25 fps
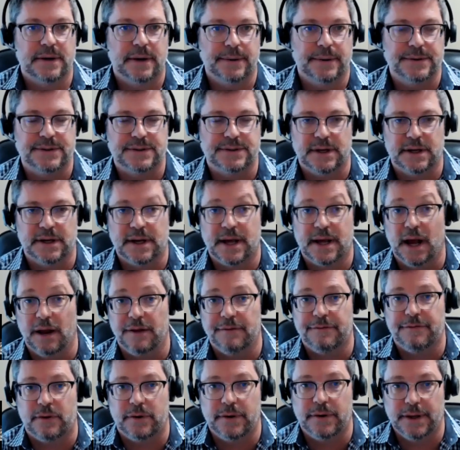So just in
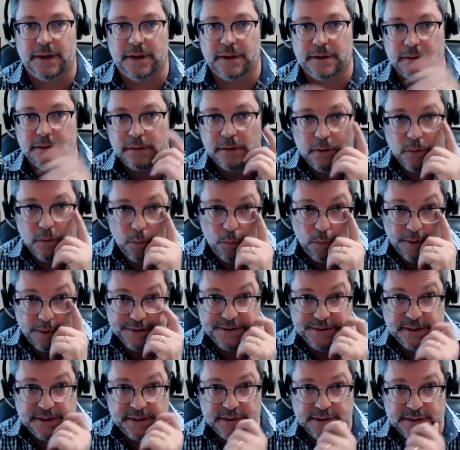California,
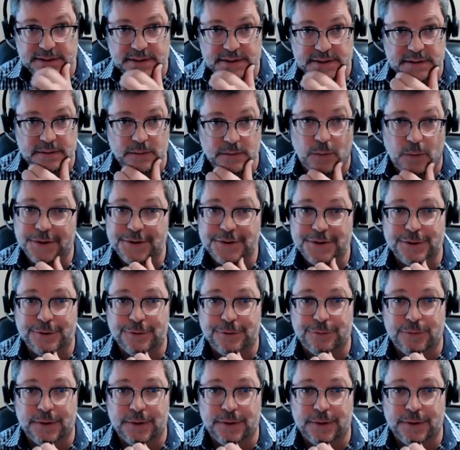once the